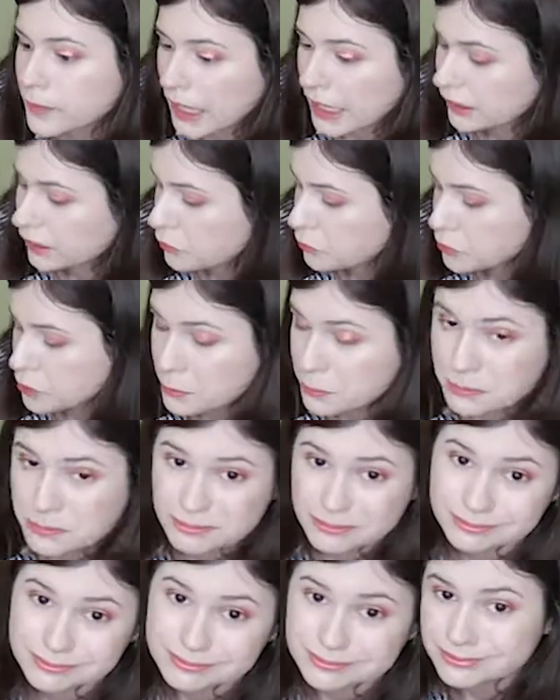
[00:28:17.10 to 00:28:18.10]
I love
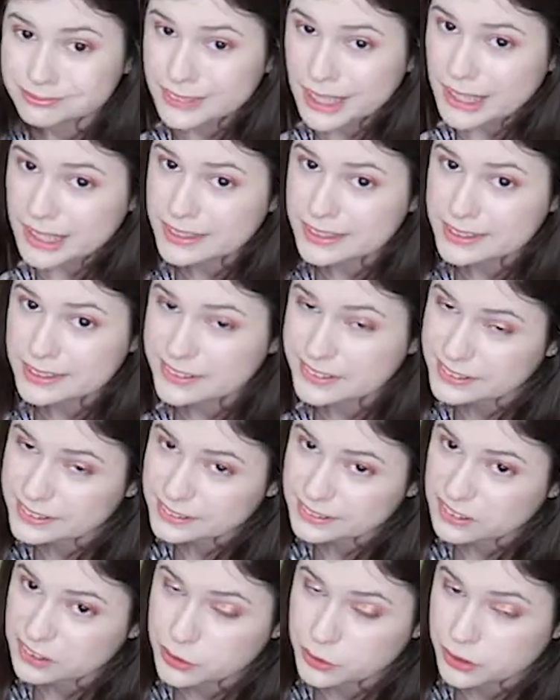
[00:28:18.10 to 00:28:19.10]
them. And
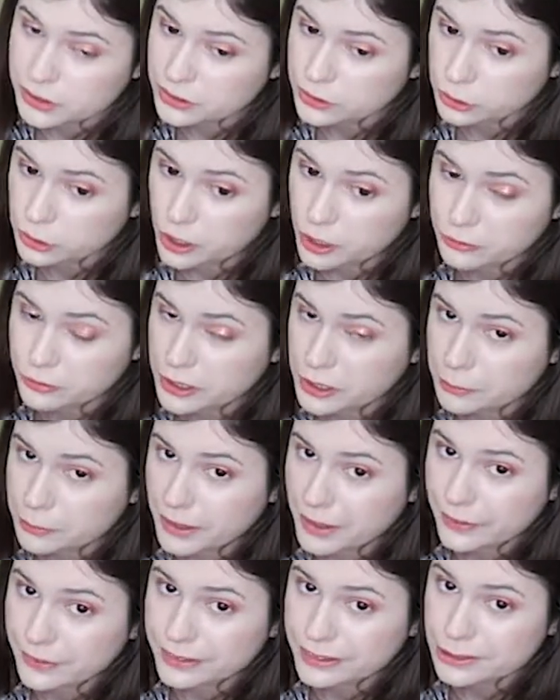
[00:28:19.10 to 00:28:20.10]
you can do nothing
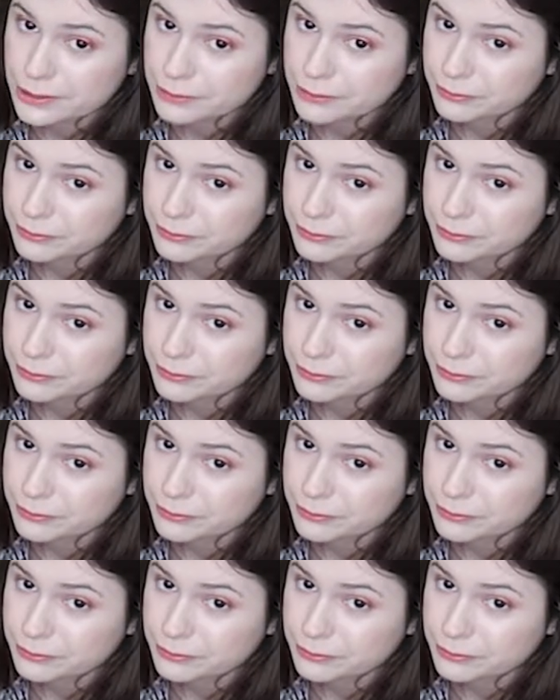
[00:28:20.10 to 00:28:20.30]
about it.